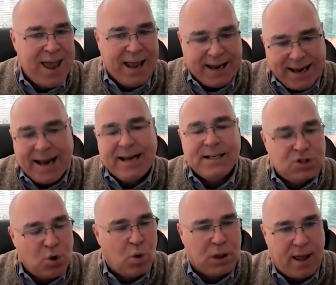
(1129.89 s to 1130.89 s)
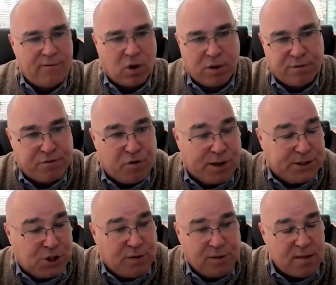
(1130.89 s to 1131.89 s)
and getting to a level of
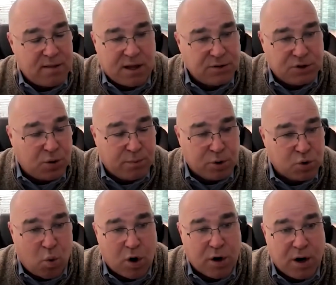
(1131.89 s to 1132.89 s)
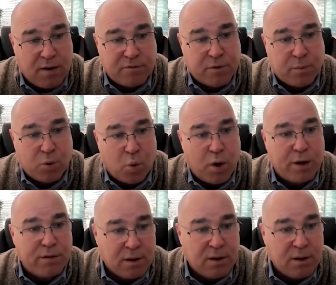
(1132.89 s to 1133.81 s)
friction that the consumers weren't comfortable with.